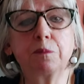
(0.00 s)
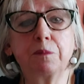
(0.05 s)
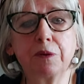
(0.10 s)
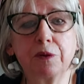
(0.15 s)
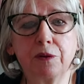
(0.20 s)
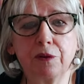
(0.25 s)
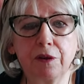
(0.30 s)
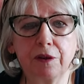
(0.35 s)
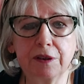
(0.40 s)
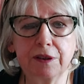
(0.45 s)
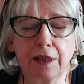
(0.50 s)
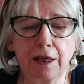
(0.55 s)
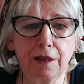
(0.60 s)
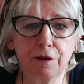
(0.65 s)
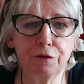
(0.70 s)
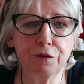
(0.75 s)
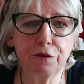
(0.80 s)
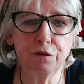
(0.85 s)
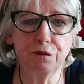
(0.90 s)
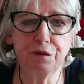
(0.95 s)
because I
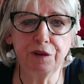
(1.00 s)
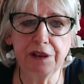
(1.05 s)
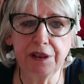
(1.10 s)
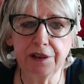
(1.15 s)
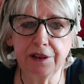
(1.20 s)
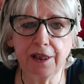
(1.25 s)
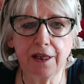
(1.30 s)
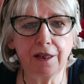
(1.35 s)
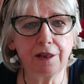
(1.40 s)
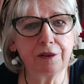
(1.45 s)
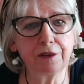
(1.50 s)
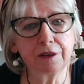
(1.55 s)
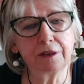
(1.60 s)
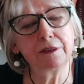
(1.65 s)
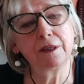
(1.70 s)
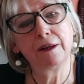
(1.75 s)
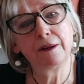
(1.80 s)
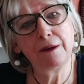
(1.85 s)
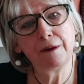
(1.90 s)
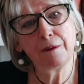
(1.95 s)
have to filter out